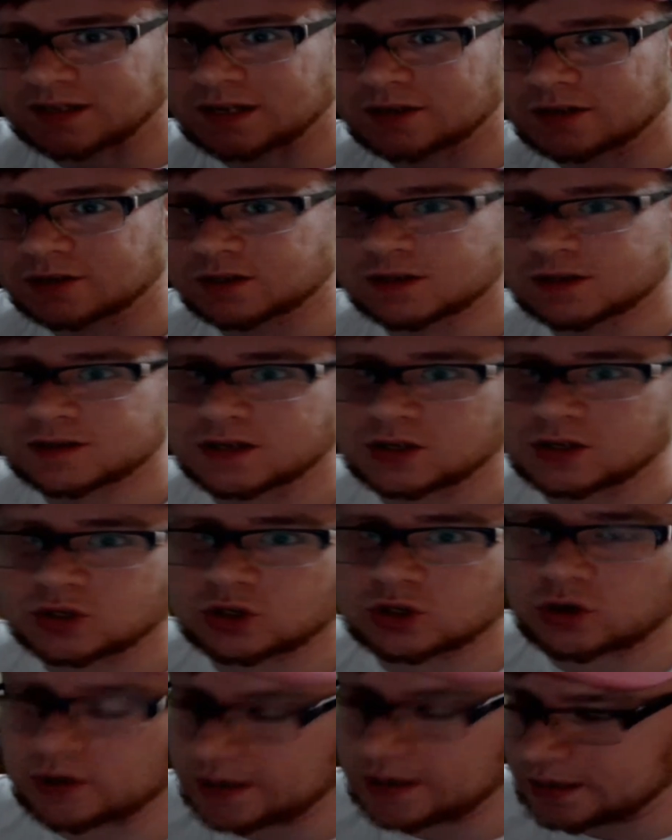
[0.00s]
hinges and
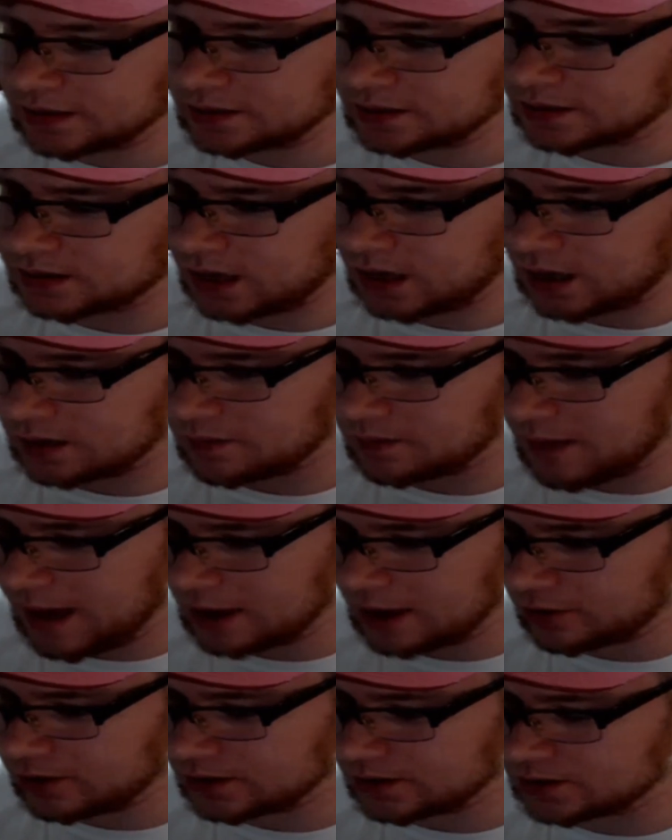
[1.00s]
screens and
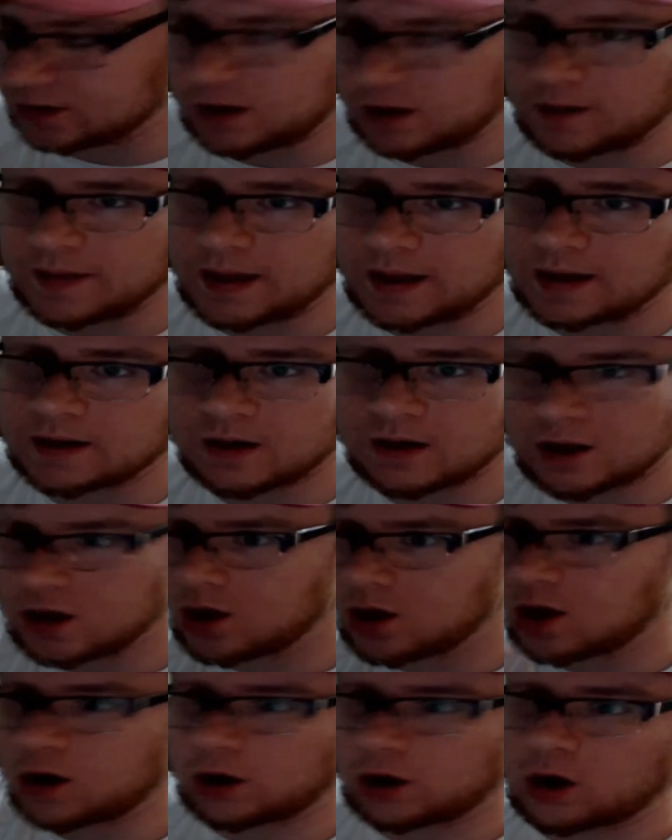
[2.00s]
batteries and all that
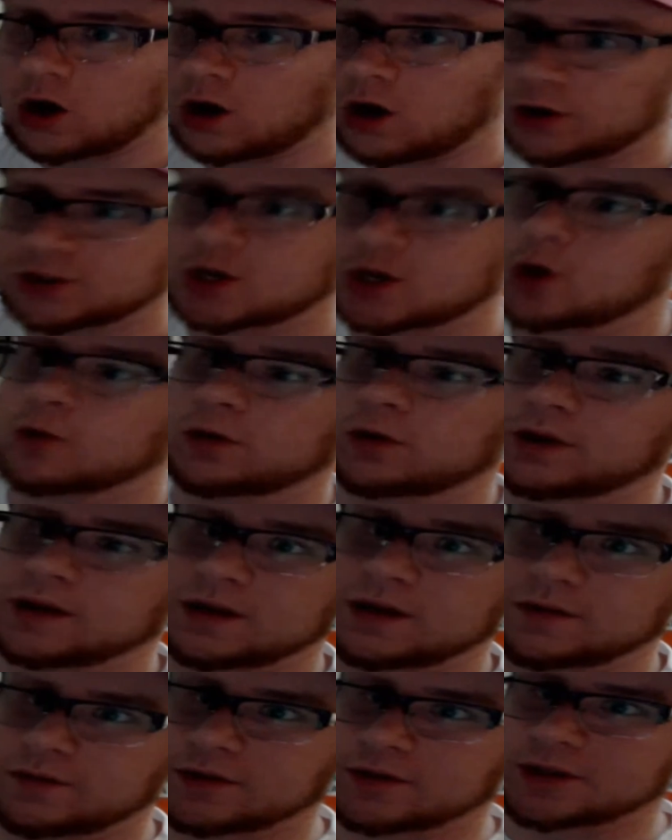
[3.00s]
are all totally
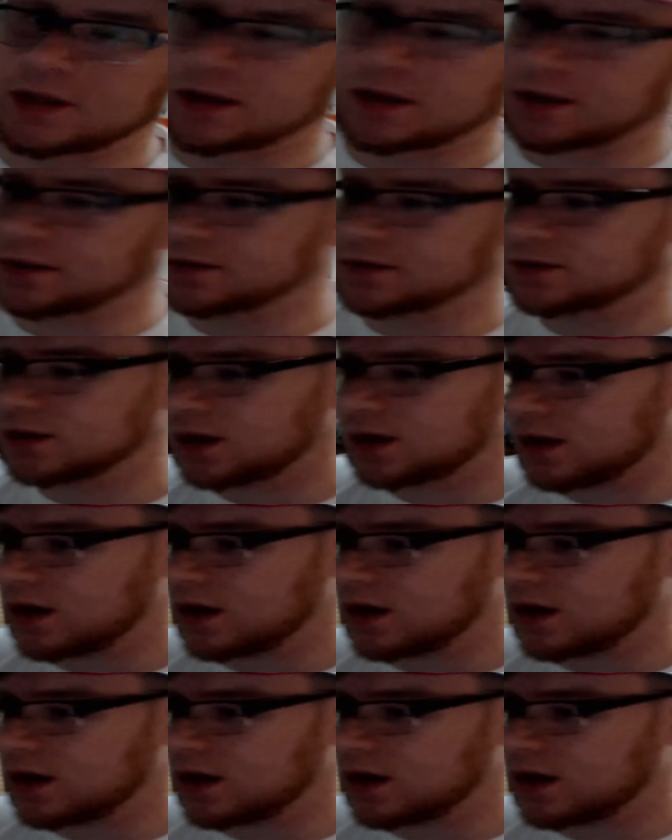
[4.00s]
different things.